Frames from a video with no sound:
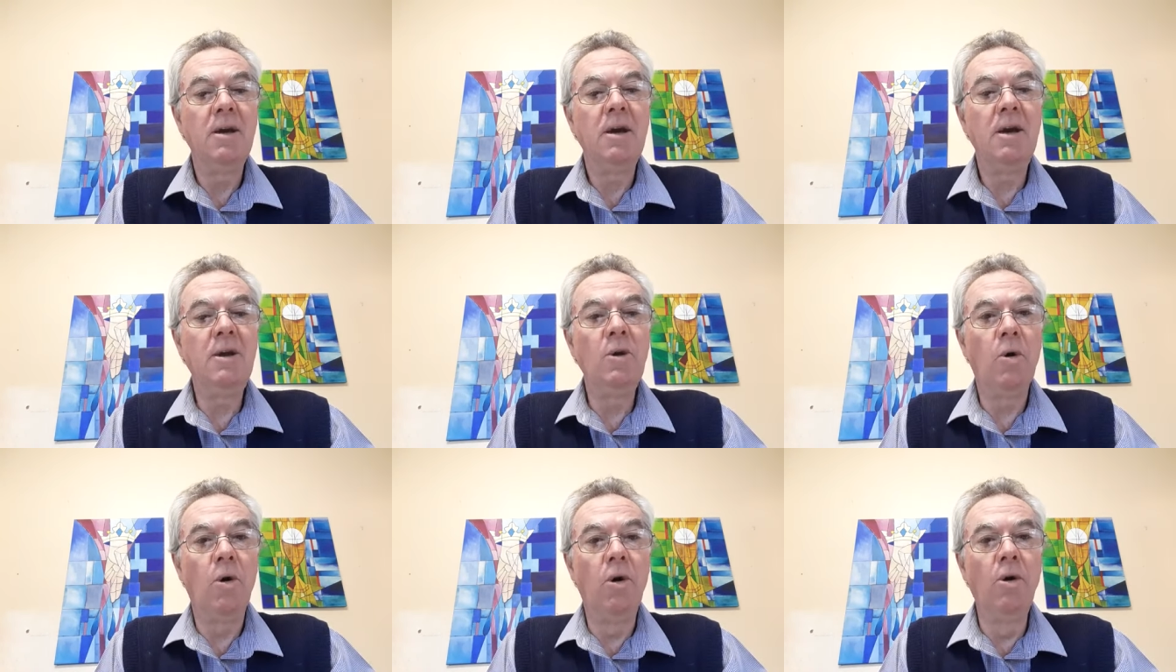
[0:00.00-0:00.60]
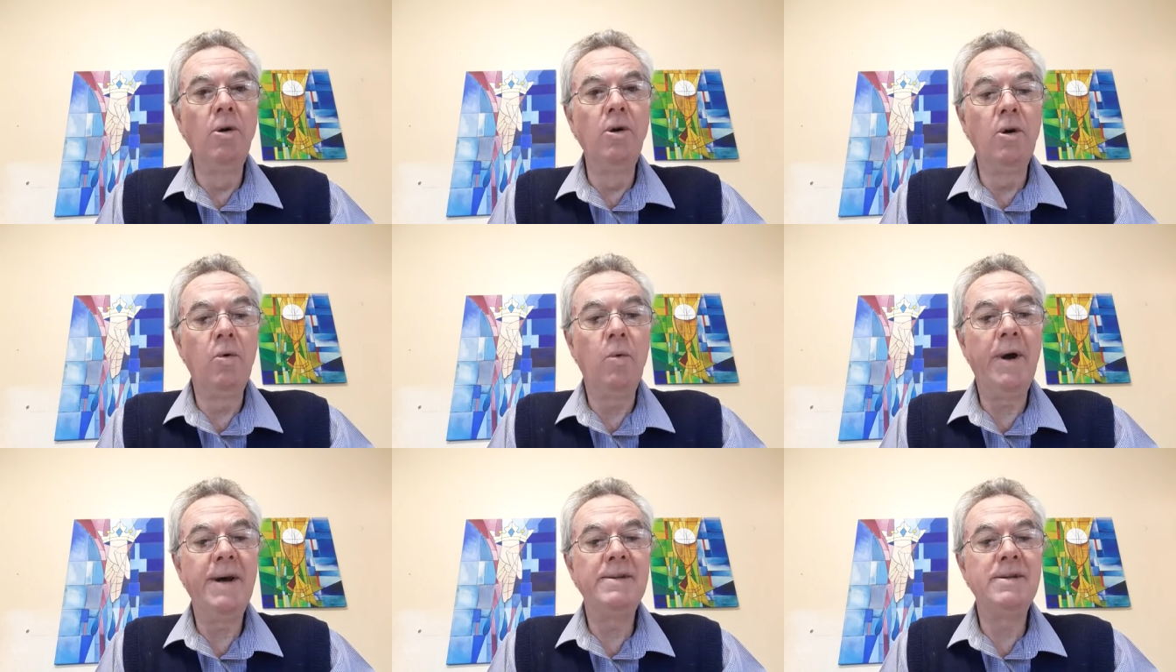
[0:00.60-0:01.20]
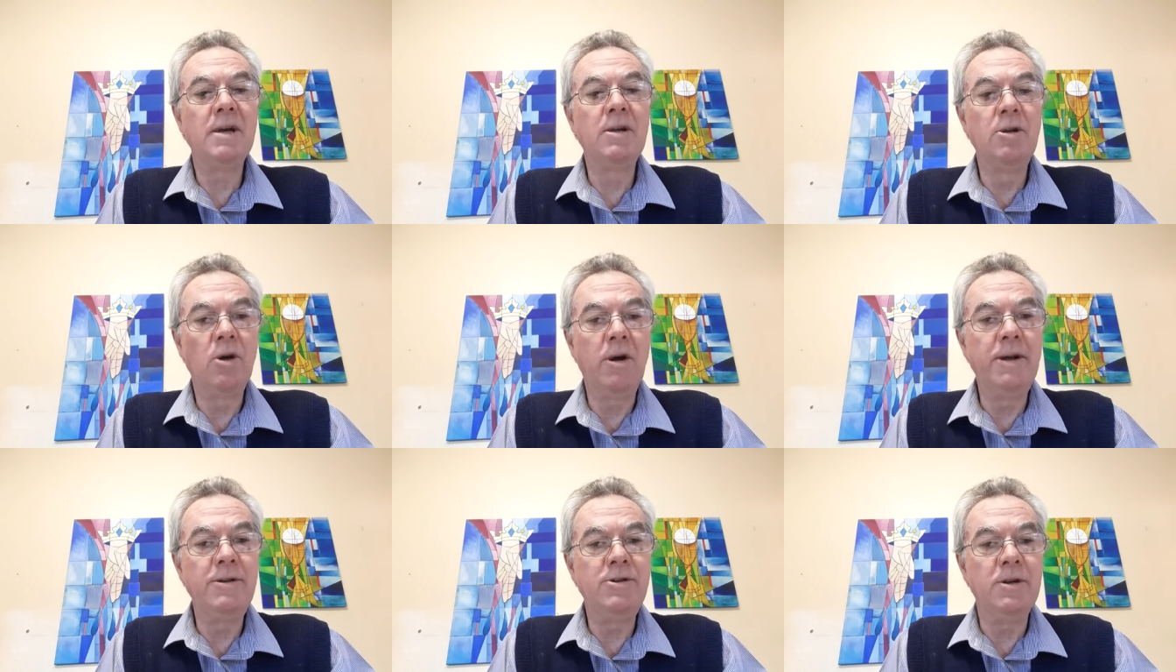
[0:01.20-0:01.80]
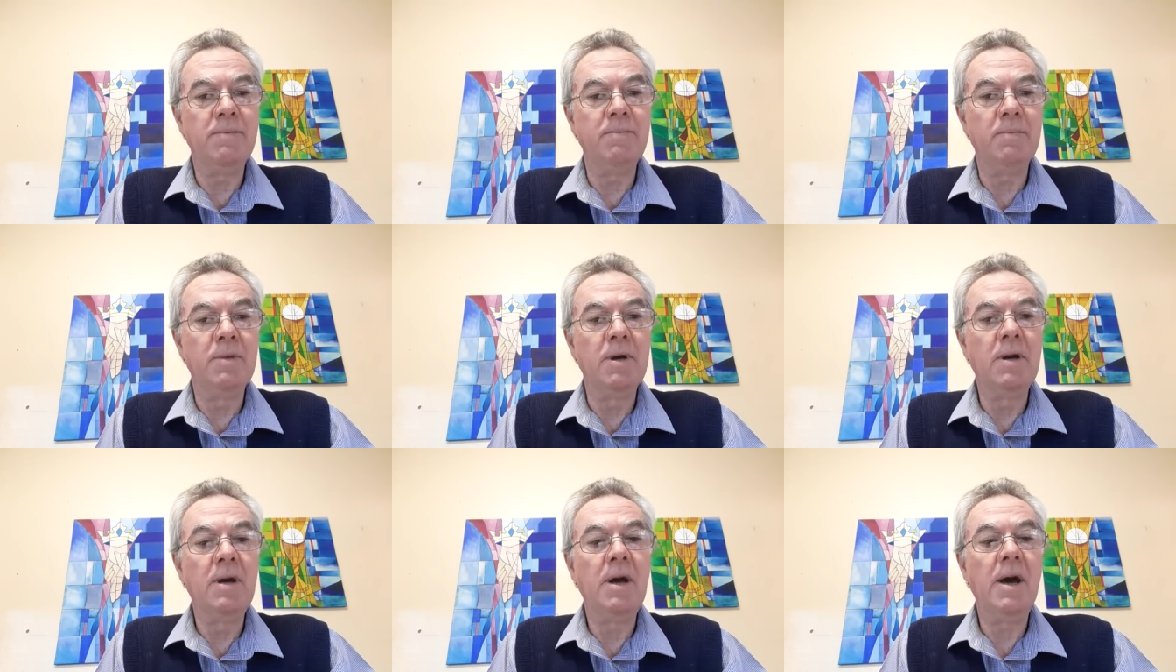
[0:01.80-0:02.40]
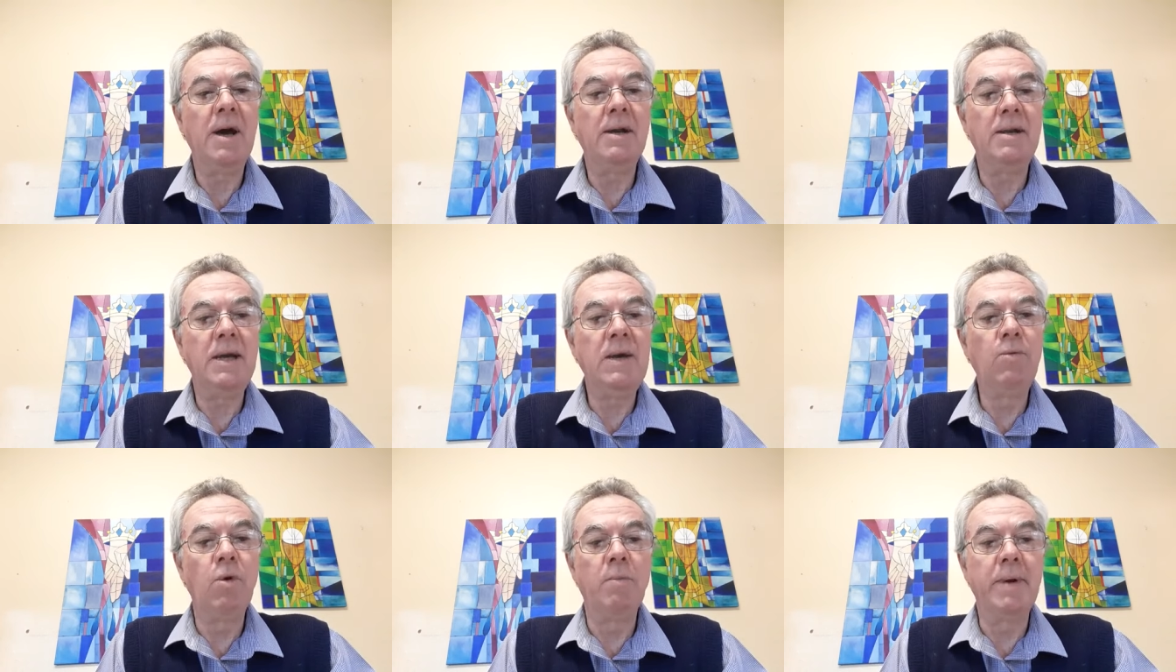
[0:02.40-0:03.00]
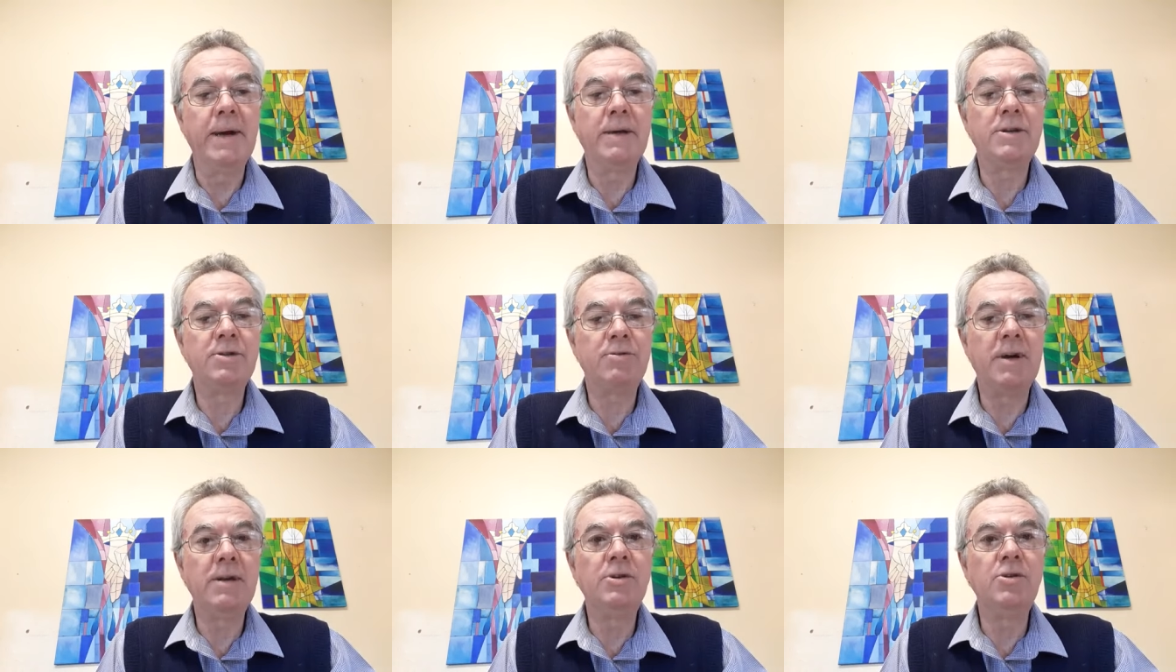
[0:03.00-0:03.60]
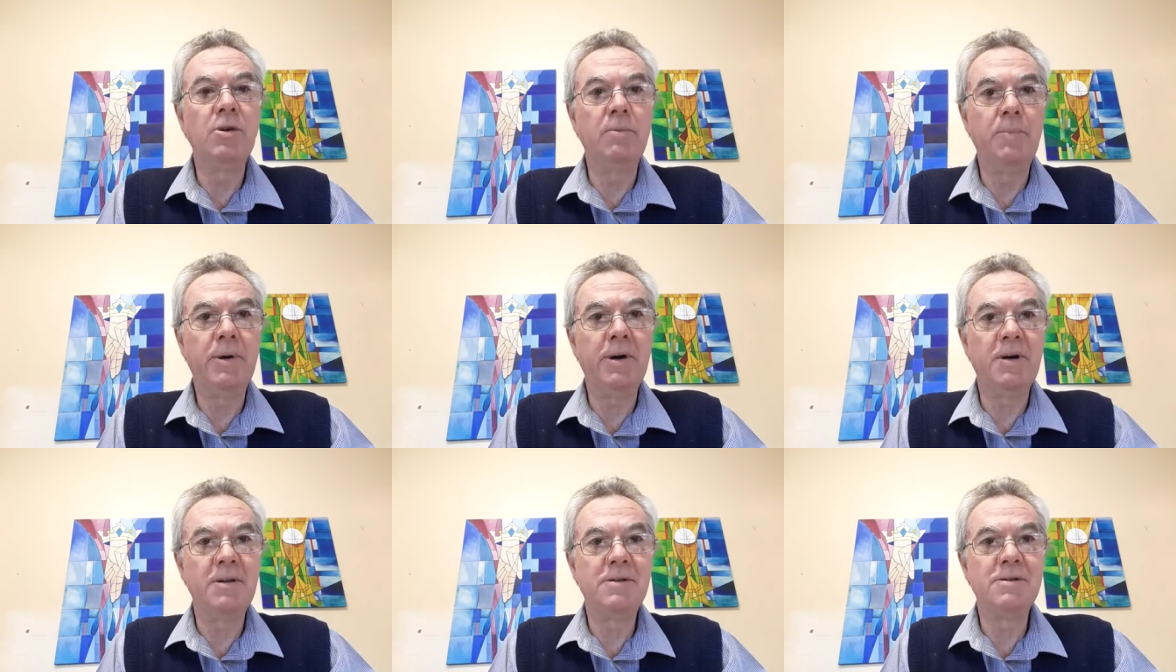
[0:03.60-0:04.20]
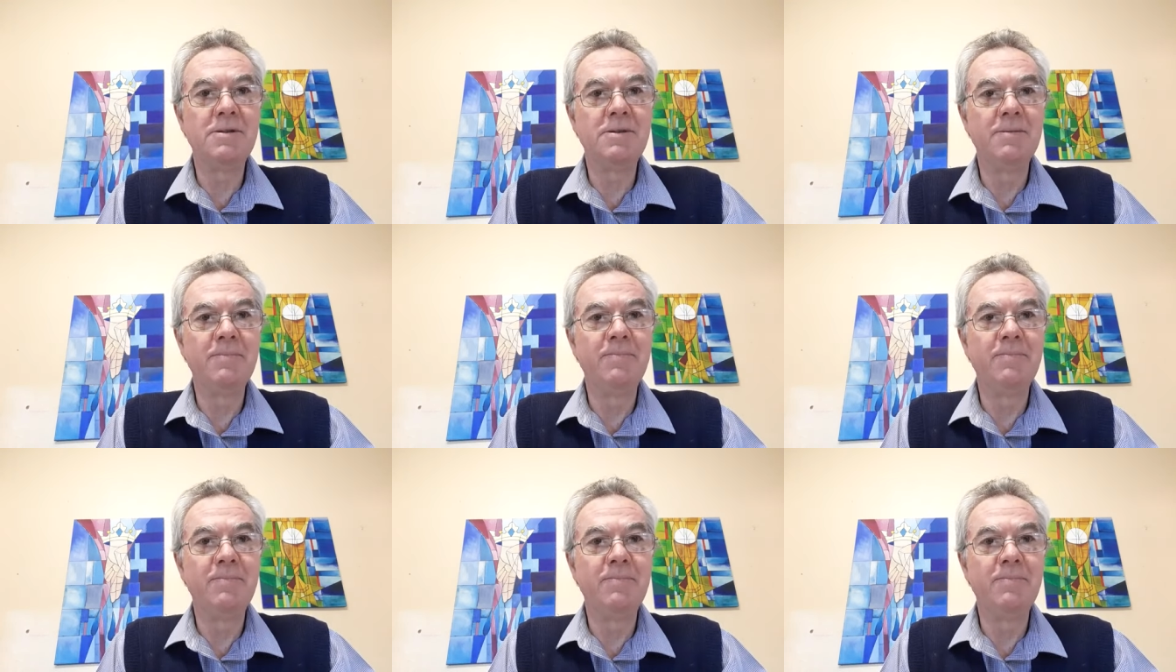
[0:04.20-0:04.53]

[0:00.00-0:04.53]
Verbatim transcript: In all your ways acknowledge him, and he will make straight your paths.